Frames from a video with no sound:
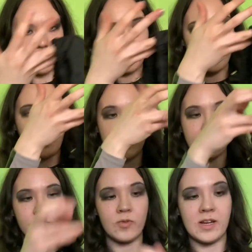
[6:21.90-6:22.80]
I just
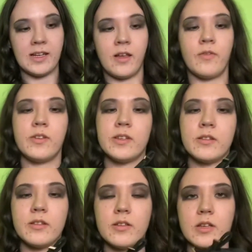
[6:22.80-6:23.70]
really loved
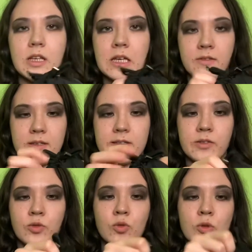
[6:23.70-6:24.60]
this
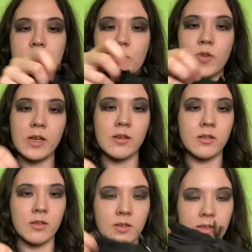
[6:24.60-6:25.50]
drawstring
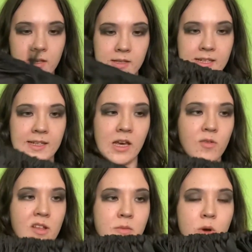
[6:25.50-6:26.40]
detail around
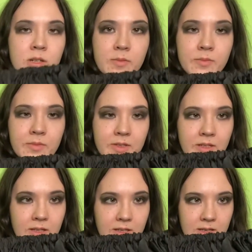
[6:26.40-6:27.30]
the bottom.
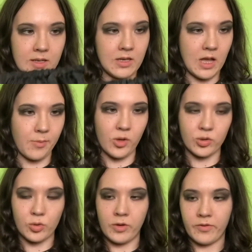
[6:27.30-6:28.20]
I'm not sure
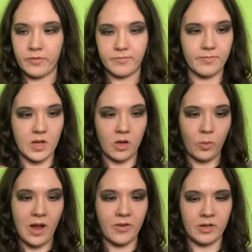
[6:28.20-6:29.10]
if I'll
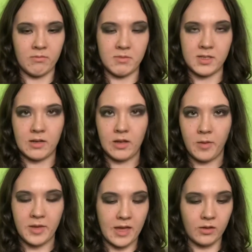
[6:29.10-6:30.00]
wear it done up
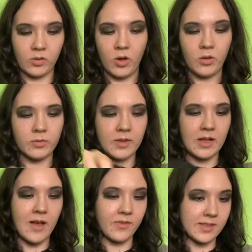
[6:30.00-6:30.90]
yet or not, I'll
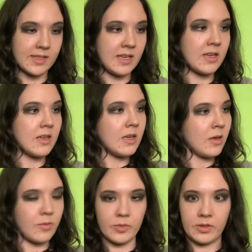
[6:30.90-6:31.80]
have to see,
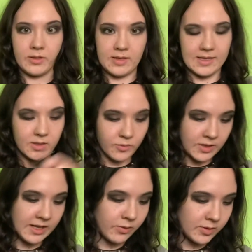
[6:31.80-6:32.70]
but that's a really
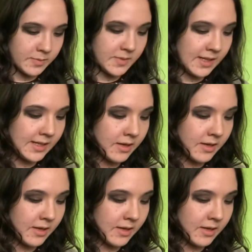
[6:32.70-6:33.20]
awesome detail.